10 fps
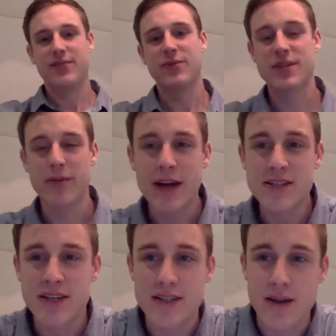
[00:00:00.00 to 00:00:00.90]
reason I'm
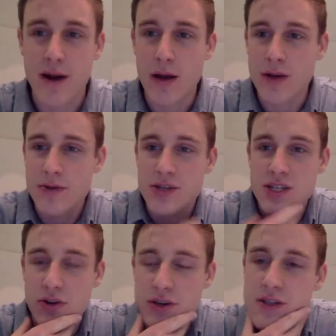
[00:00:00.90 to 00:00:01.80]
asking is I was just
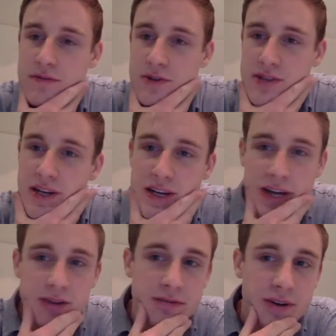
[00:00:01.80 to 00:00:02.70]
curious if there's any
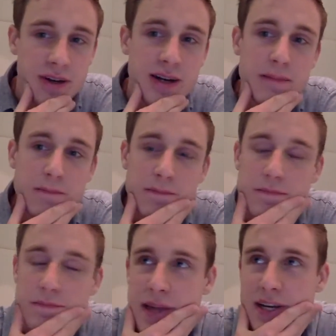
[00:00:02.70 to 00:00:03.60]
kind of
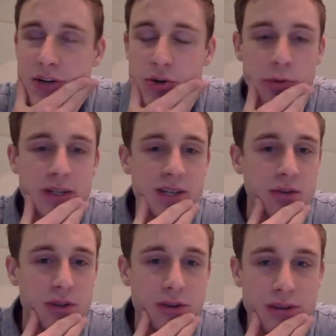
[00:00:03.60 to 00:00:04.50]
any good reads
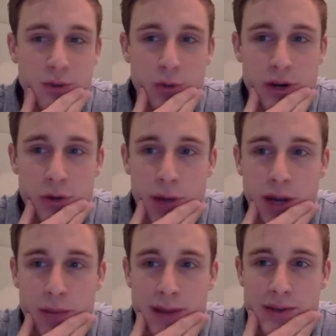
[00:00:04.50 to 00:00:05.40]
out there that you wanted to
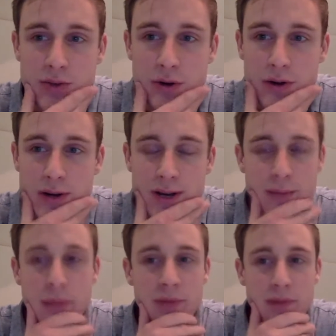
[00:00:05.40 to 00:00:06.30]
recommend, or
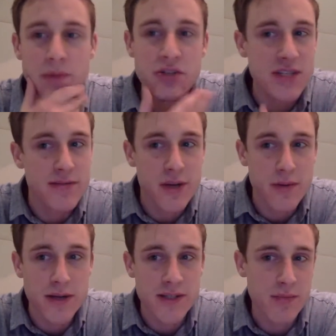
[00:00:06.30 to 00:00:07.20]
maybe just even
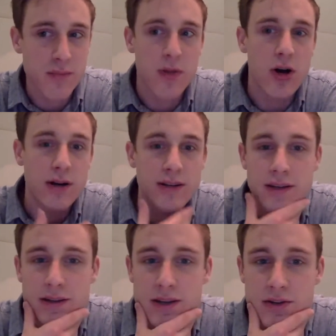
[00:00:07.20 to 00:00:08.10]
a simple blog
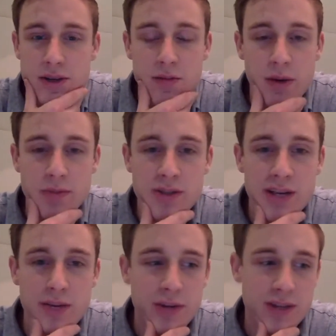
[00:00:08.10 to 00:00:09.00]
that you keep up to
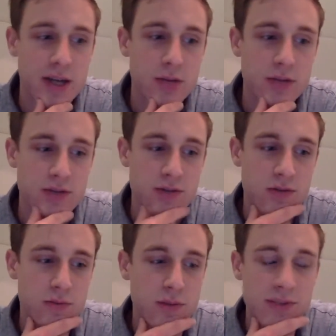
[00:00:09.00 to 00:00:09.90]
date with that helps you
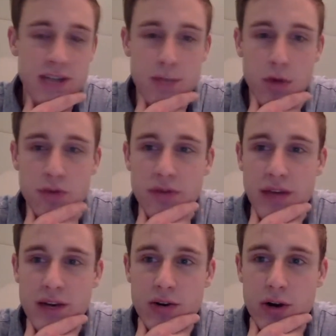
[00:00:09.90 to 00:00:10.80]
maybe stay
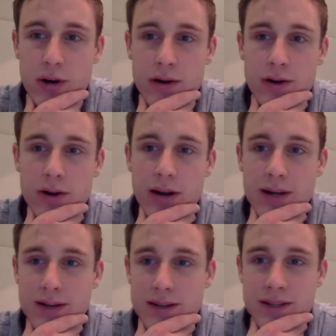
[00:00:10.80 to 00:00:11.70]
motivated or
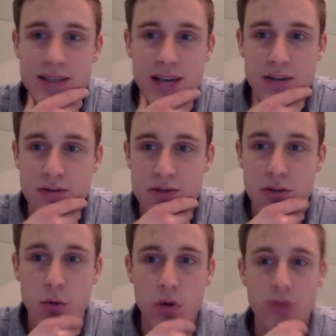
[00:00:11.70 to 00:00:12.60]
in the tech news of
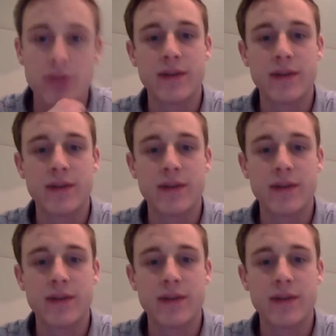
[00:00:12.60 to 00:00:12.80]
the world.